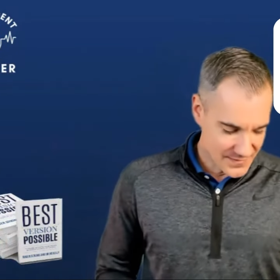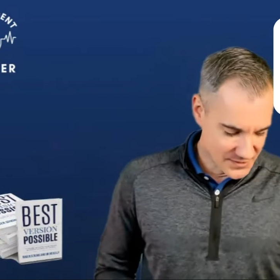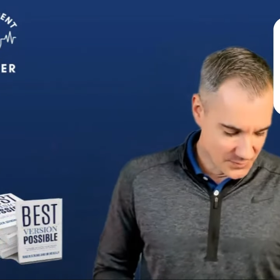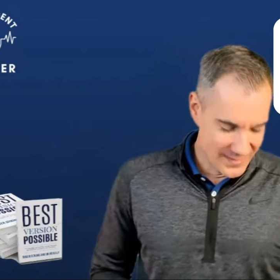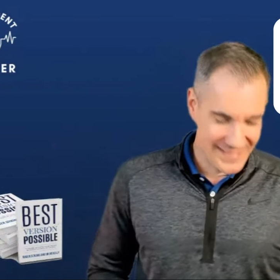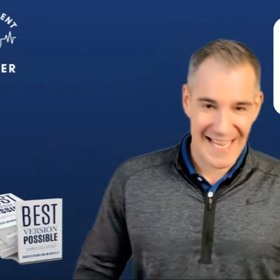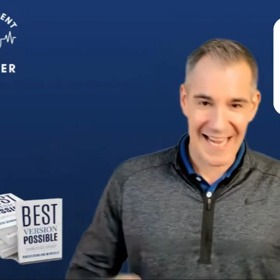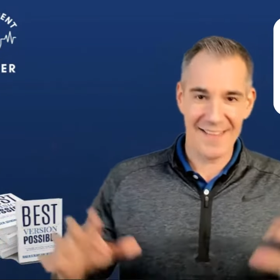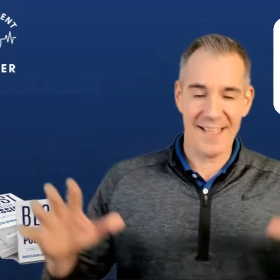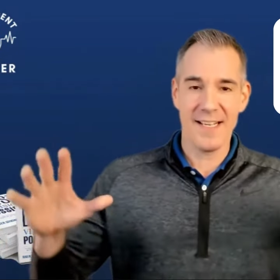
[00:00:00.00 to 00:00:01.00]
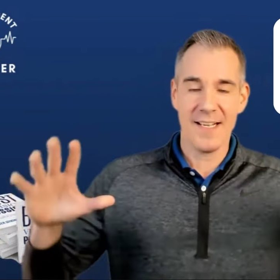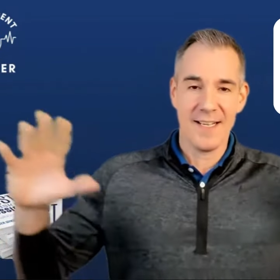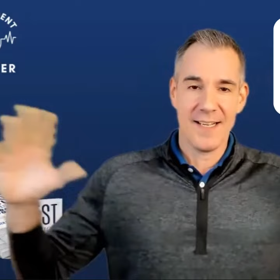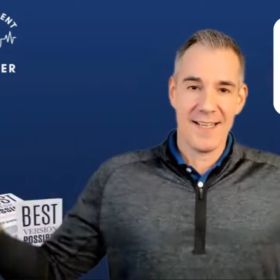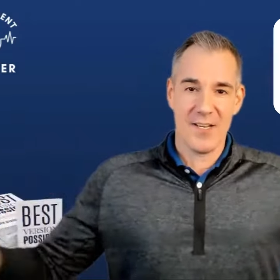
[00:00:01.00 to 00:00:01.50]
This one is kind of the,
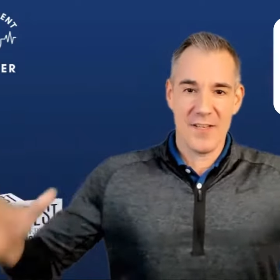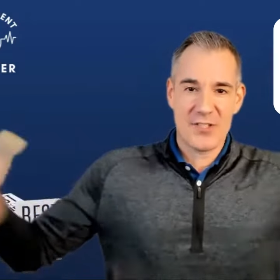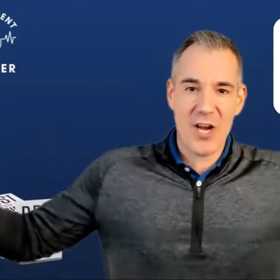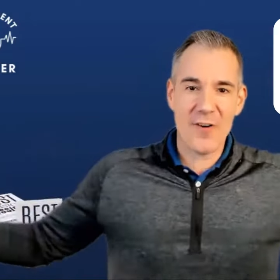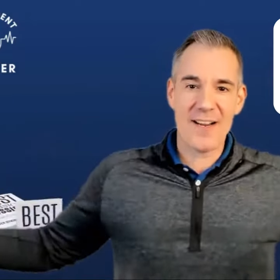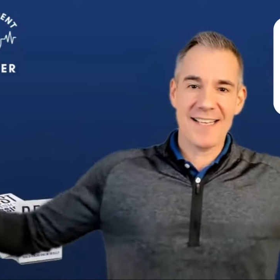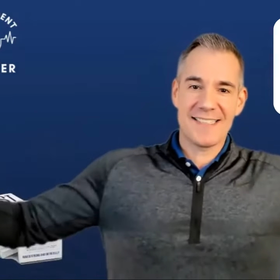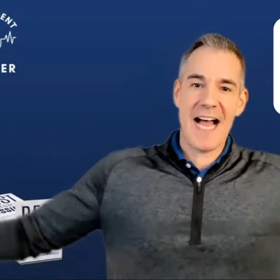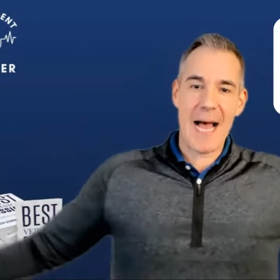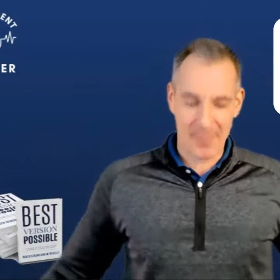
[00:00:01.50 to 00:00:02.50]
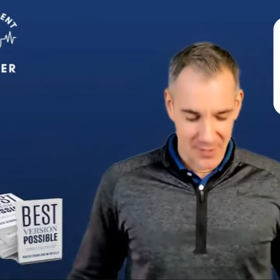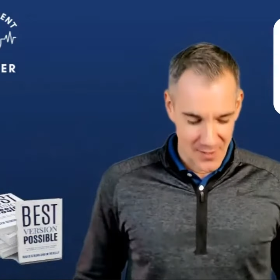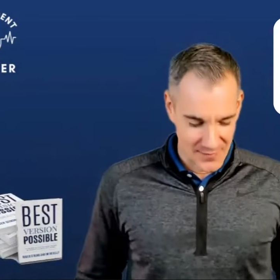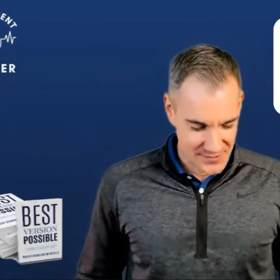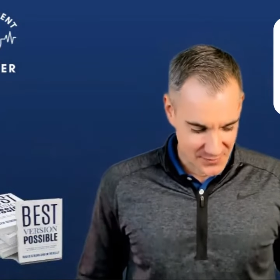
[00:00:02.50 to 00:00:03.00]
you know, the cherry on top of
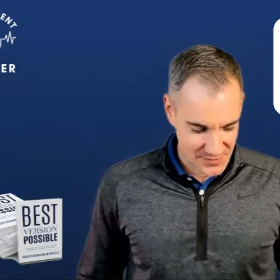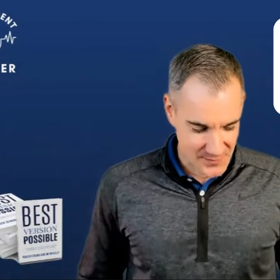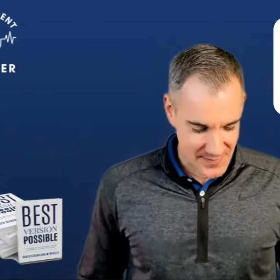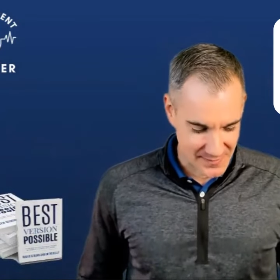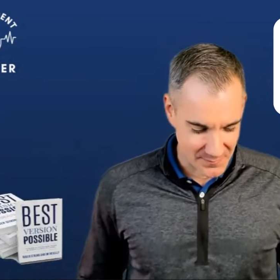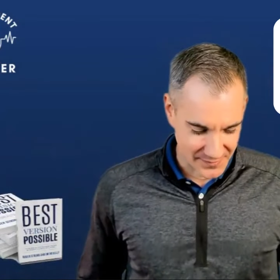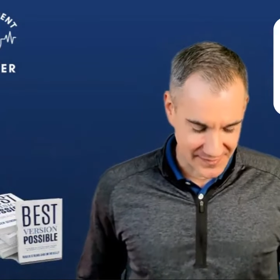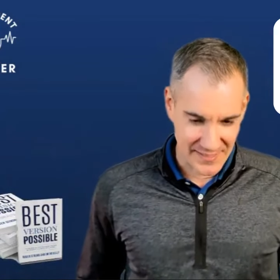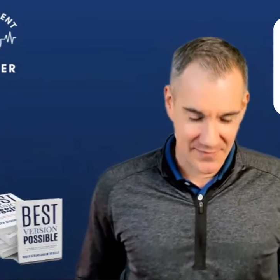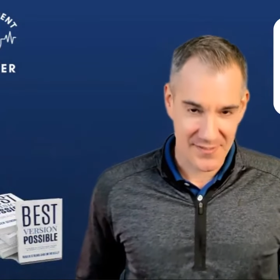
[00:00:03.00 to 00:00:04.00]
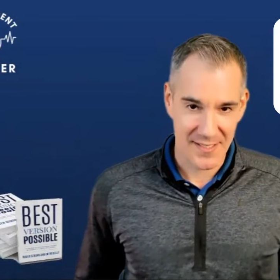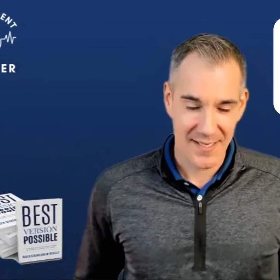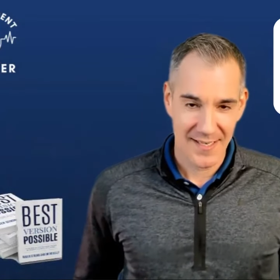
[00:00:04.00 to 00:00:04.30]
all this, so to speak, in beliefs.